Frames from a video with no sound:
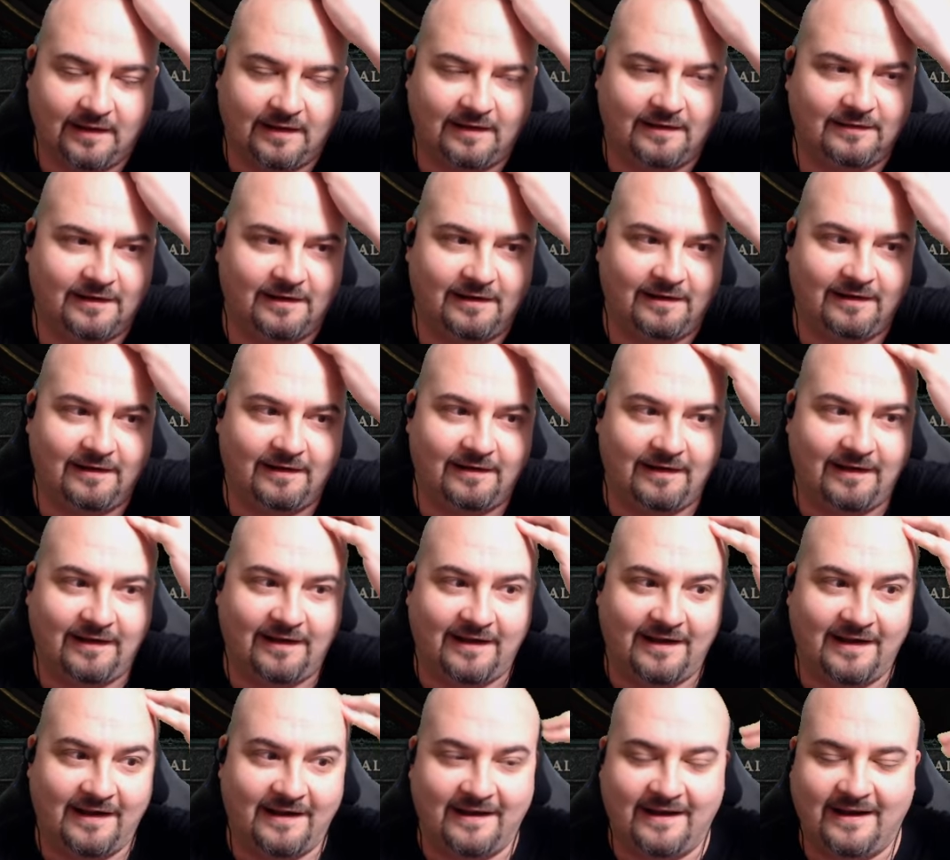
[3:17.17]

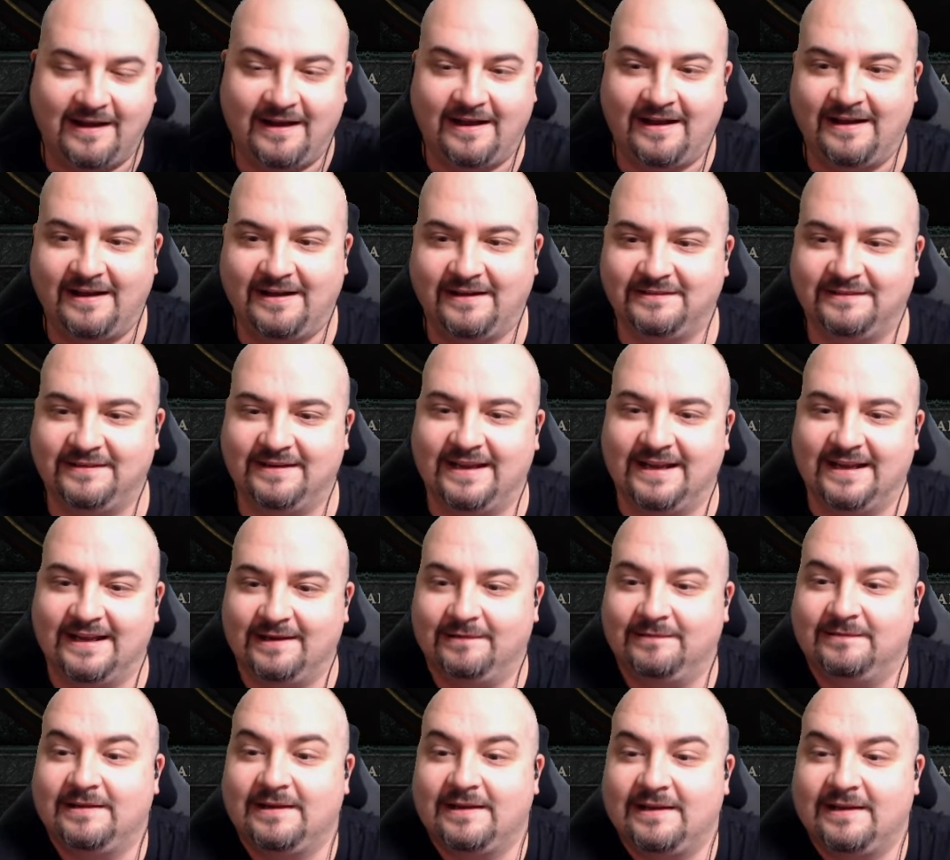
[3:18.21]
Oh, no.